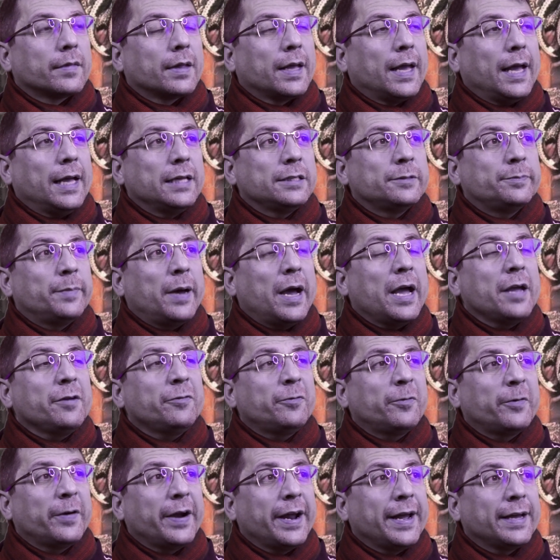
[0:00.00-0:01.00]
As my
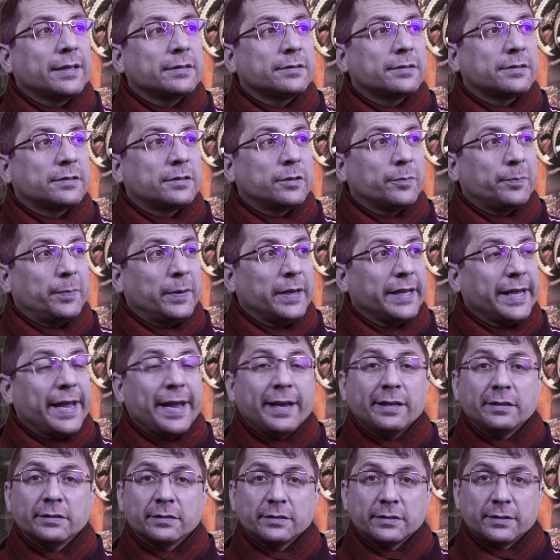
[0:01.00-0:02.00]
friends, the
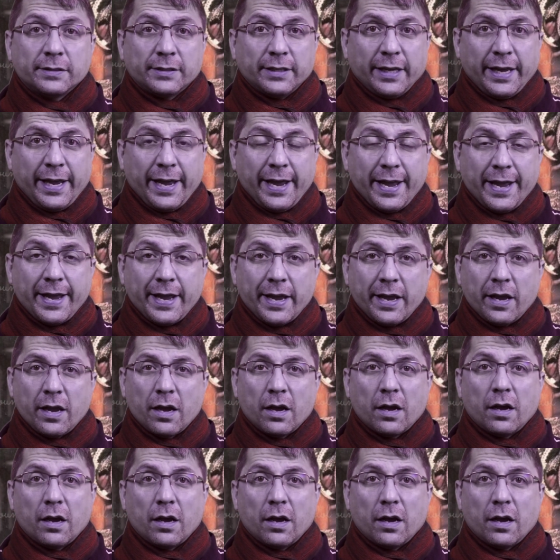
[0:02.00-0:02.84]
Pleiadians, say,